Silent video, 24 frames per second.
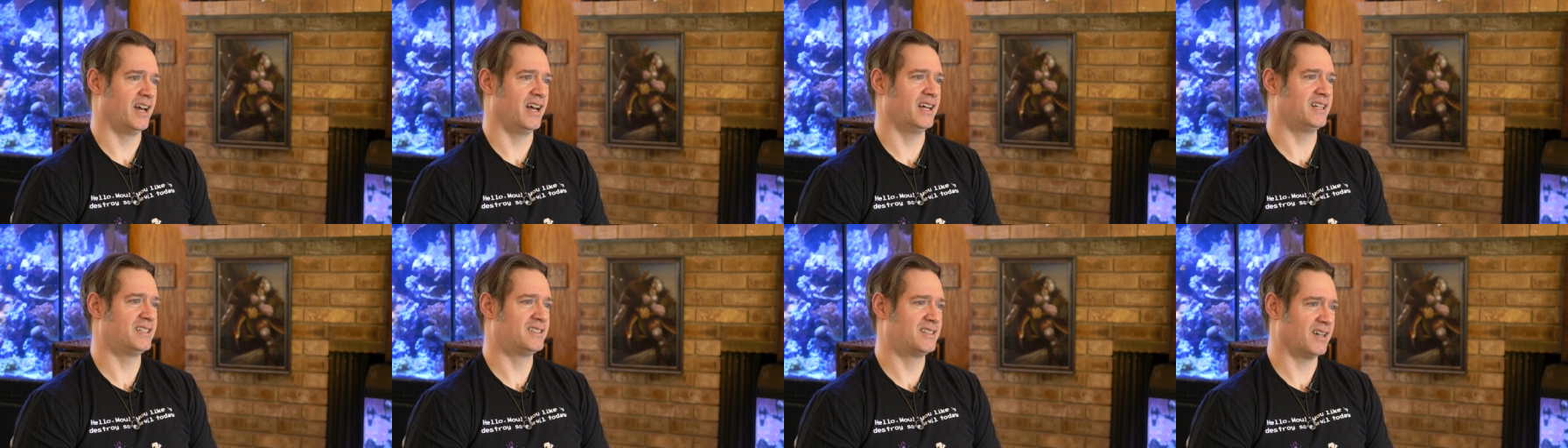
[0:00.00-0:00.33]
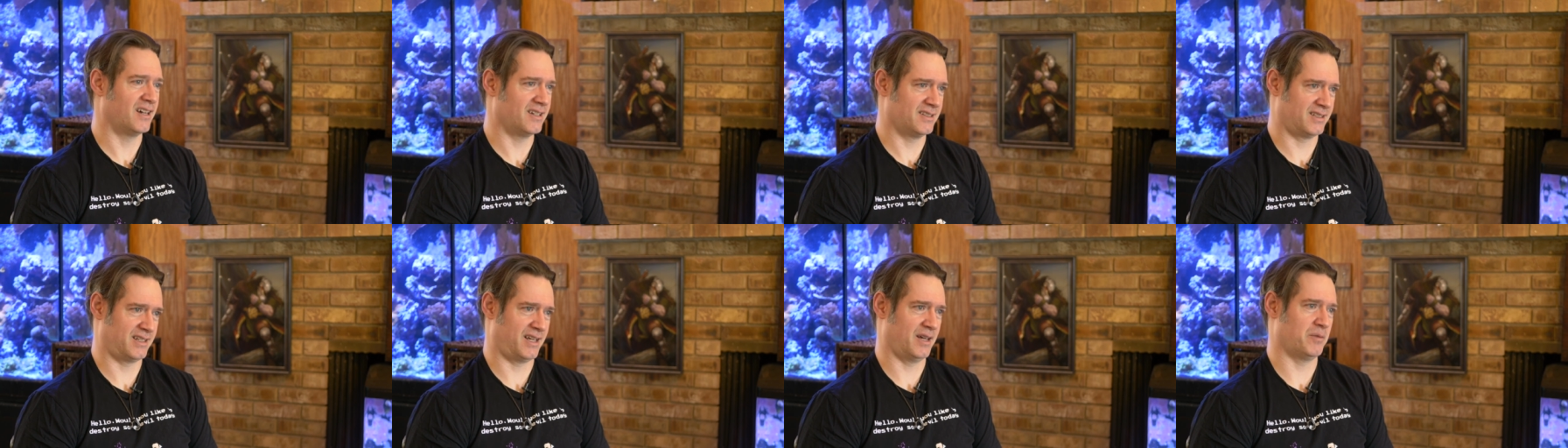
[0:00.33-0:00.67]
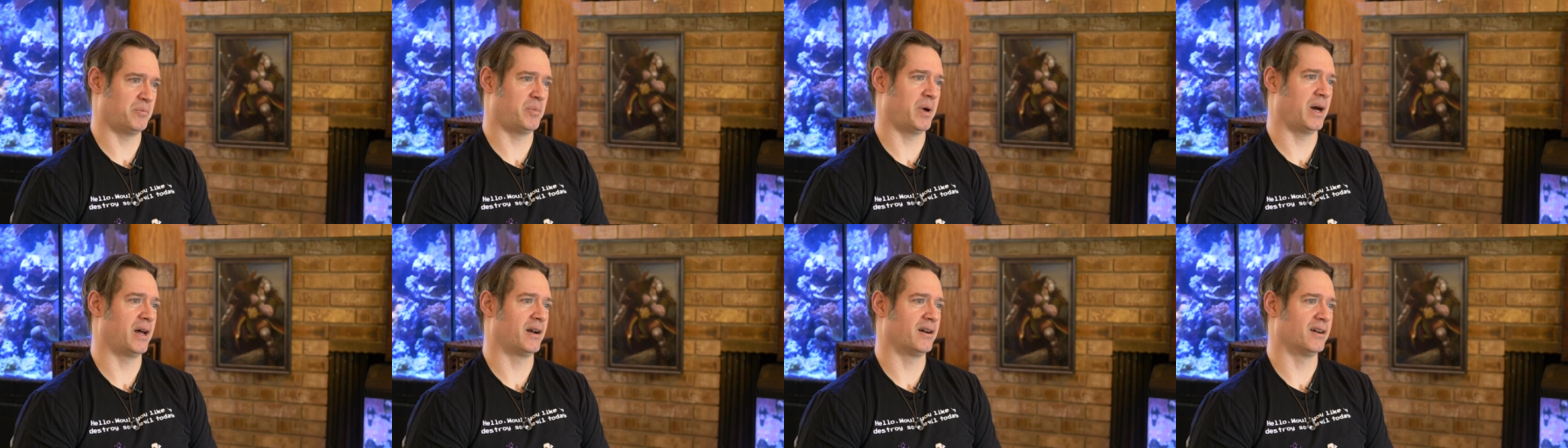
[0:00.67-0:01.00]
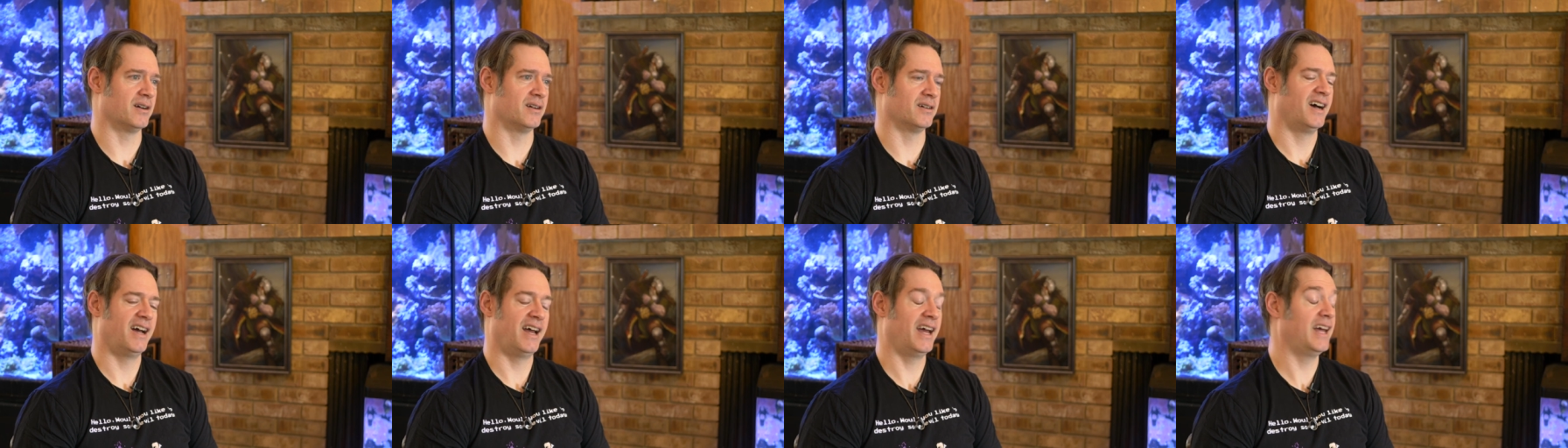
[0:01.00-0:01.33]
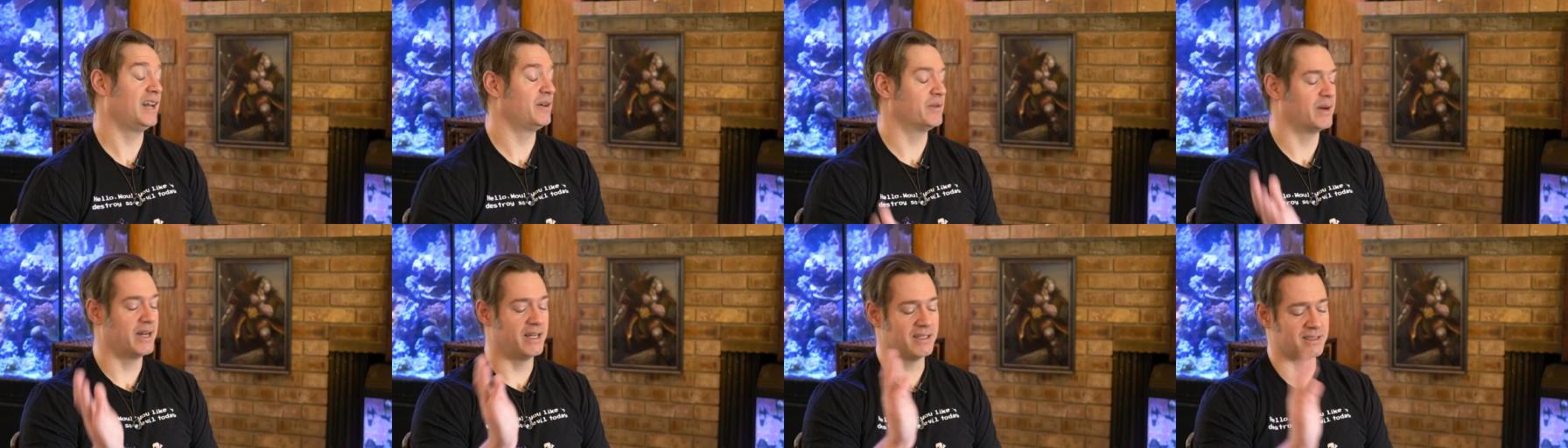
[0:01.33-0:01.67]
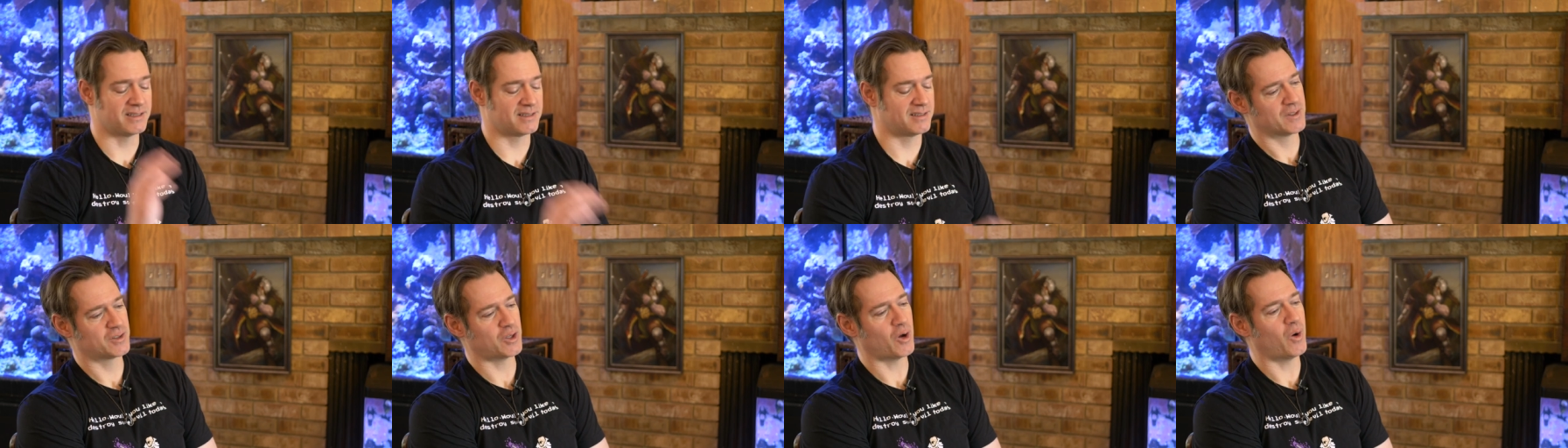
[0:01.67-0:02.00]
It does get better. Anyways,
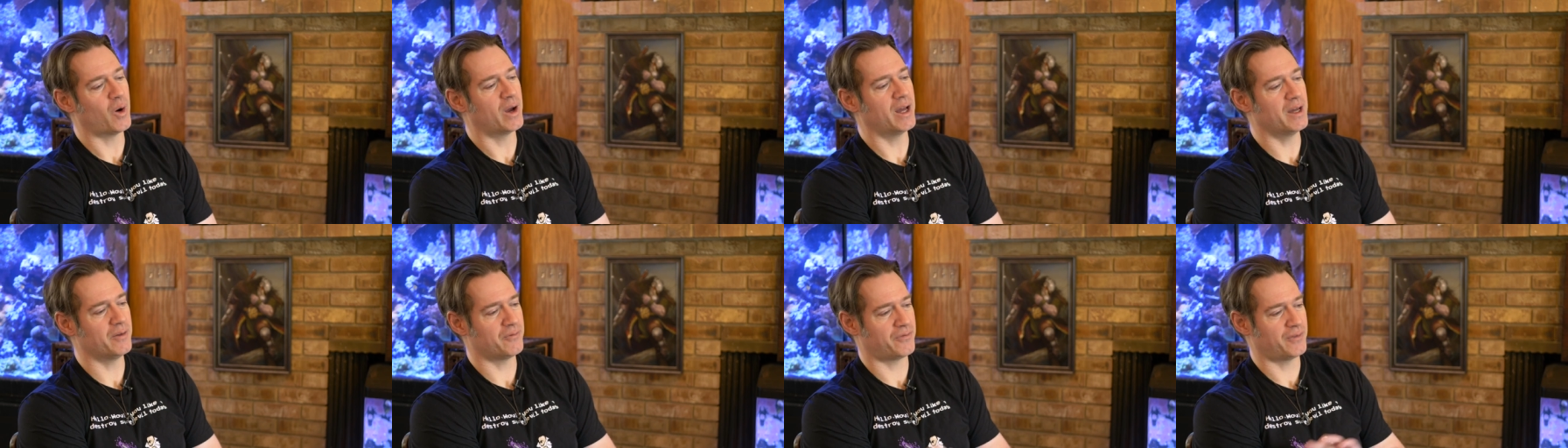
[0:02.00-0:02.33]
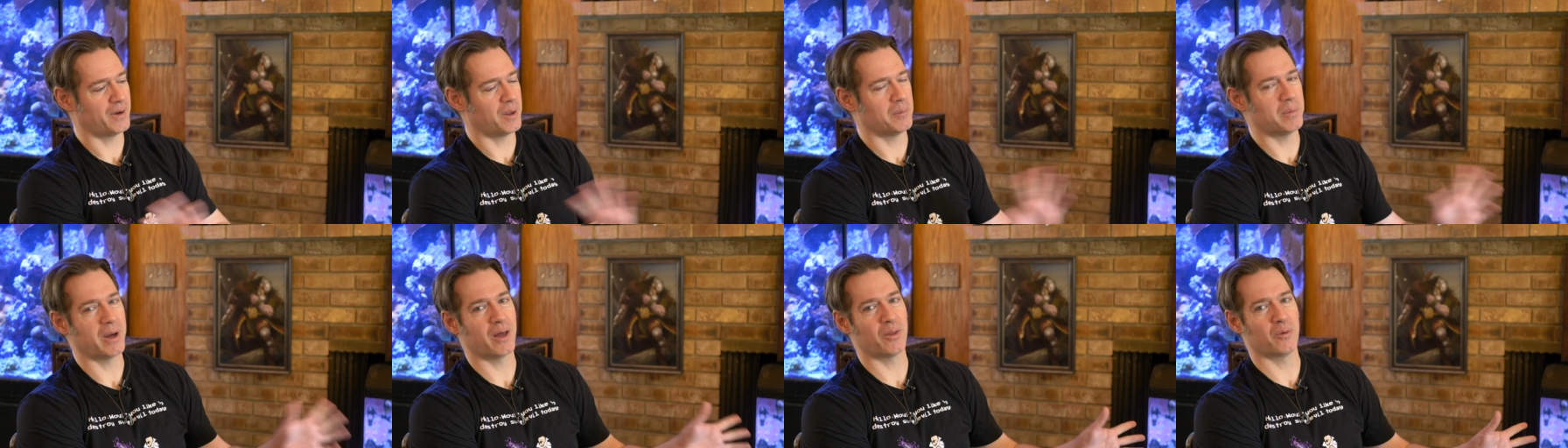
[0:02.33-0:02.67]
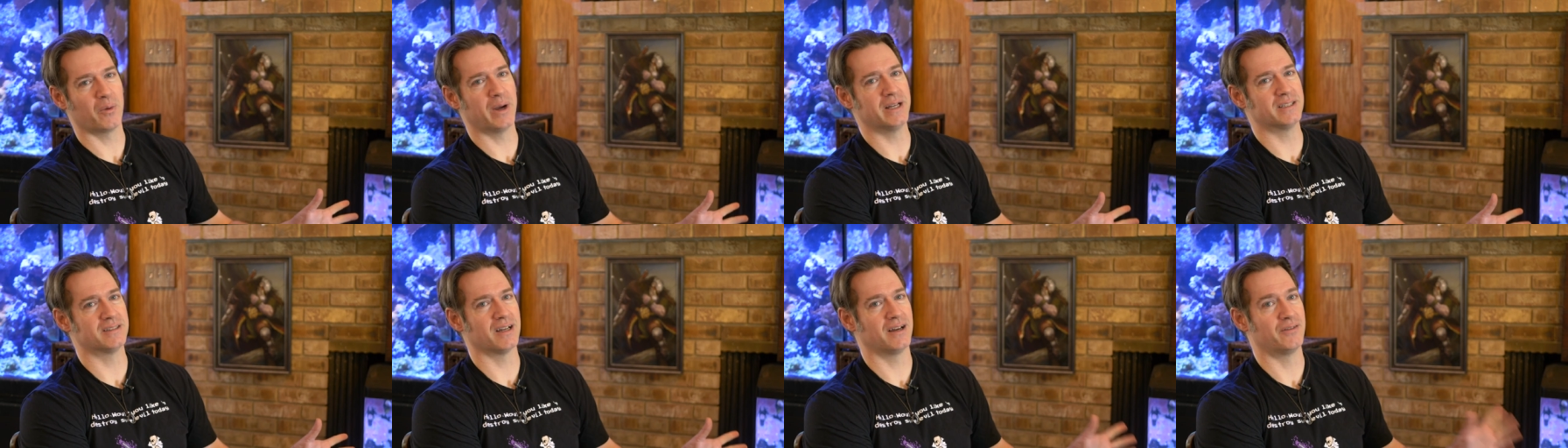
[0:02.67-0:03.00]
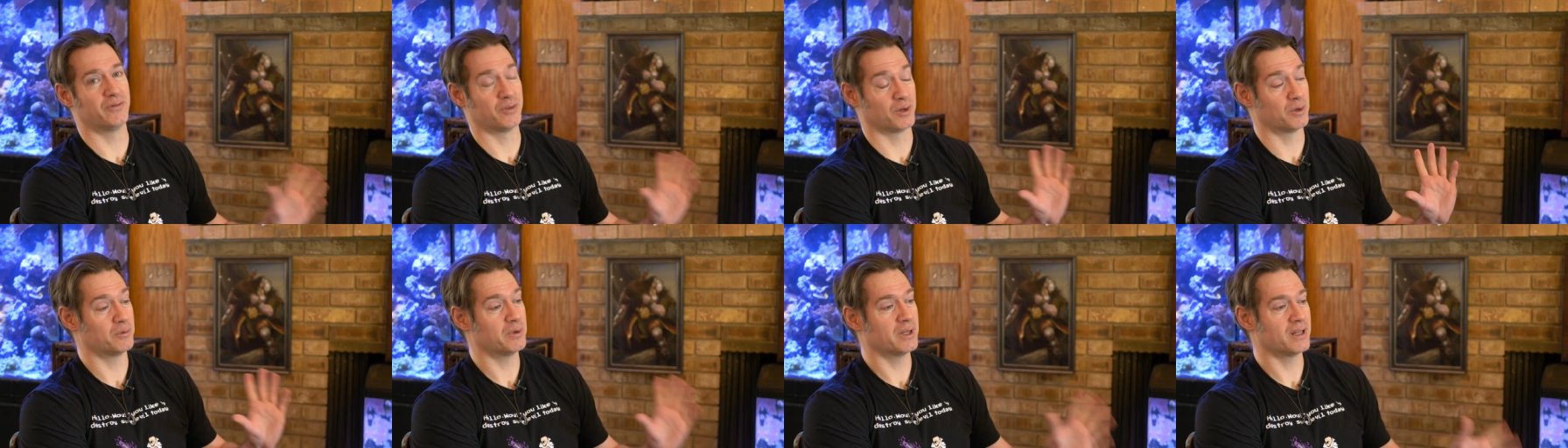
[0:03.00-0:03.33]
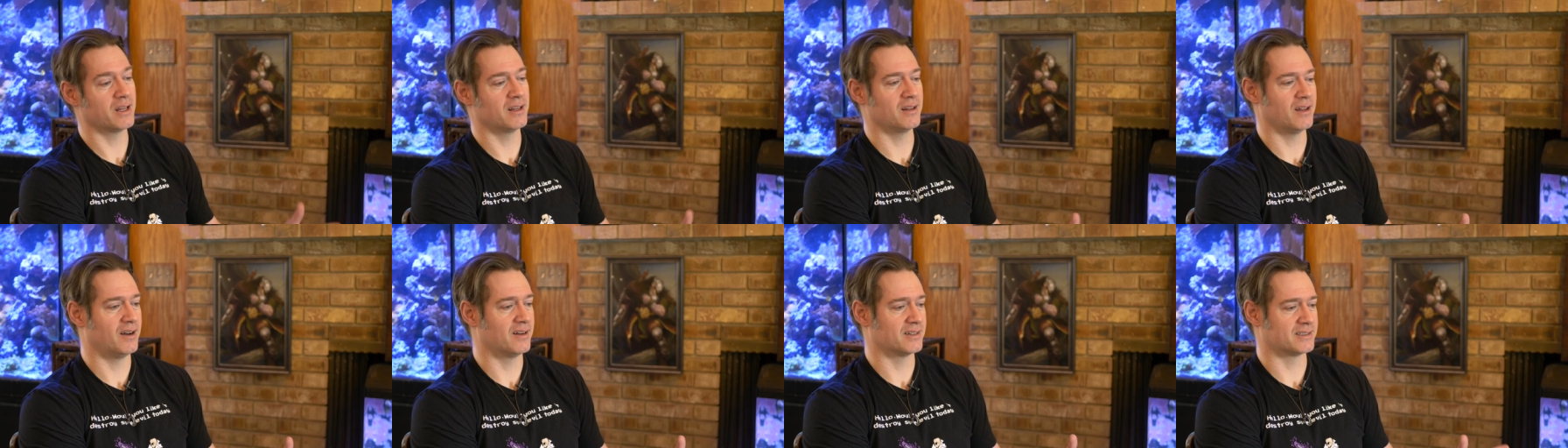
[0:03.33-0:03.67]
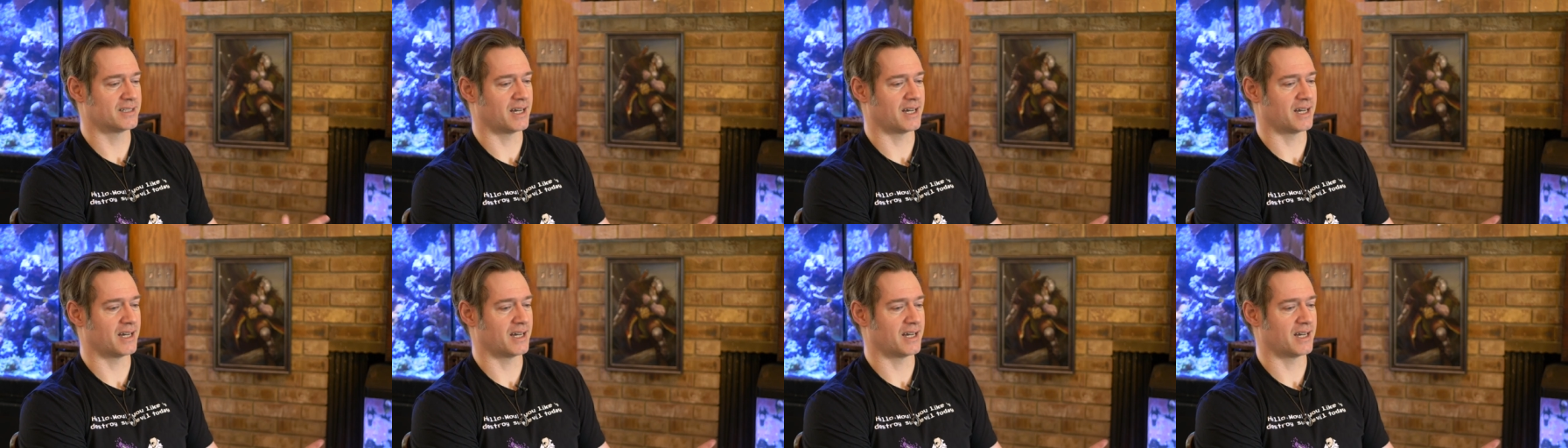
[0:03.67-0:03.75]
so it fell by the wayside for a really long